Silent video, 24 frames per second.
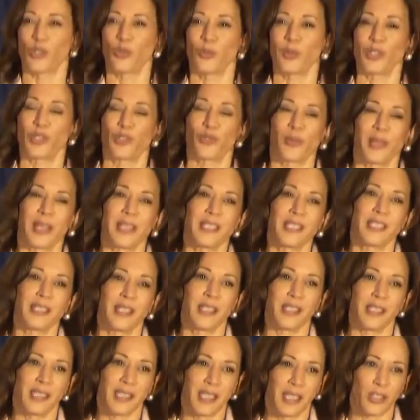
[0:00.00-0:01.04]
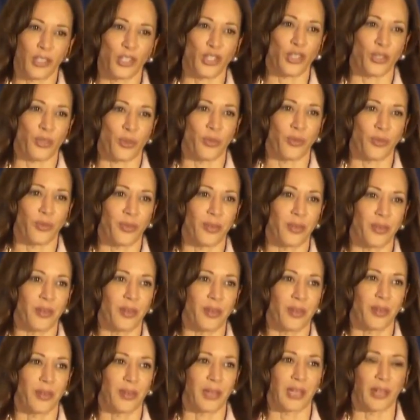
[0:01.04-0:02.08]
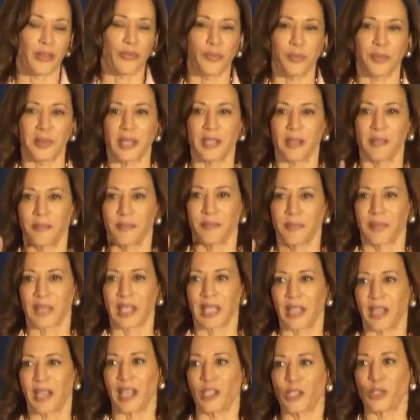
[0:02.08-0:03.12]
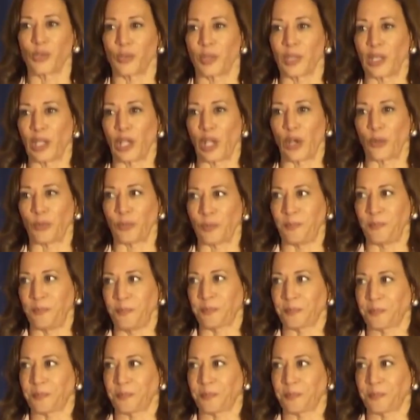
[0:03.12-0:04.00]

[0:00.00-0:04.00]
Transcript: To address this issue, government cannot do it alone.